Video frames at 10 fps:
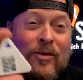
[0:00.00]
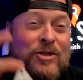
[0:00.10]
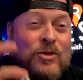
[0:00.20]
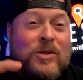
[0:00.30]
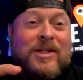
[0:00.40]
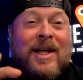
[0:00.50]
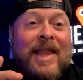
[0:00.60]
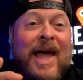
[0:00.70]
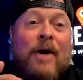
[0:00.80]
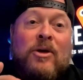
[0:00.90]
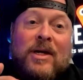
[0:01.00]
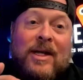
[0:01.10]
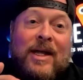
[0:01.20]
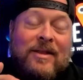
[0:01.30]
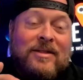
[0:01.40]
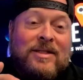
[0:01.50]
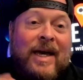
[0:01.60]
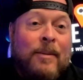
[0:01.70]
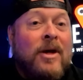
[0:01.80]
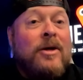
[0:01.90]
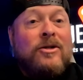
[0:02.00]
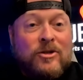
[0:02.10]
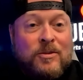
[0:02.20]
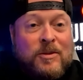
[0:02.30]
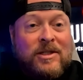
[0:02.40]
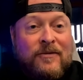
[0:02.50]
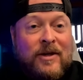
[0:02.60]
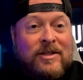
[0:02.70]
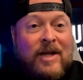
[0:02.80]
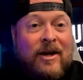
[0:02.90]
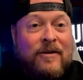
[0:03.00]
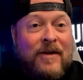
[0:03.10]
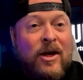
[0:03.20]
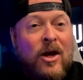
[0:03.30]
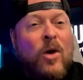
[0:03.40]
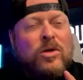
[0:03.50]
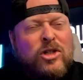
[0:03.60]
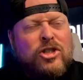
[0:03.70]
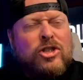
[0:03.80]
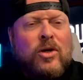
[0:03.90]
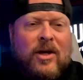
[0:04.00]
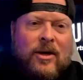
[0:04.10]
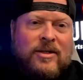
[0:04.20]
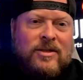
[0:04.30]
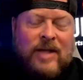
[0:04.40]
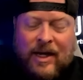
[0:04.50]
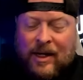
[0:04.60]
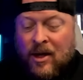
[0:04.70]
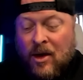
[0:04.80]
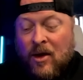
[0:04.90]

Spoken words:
This is what's going to allow you to connect this tag up to a specific stock or VIN, which I'll show you here in a second.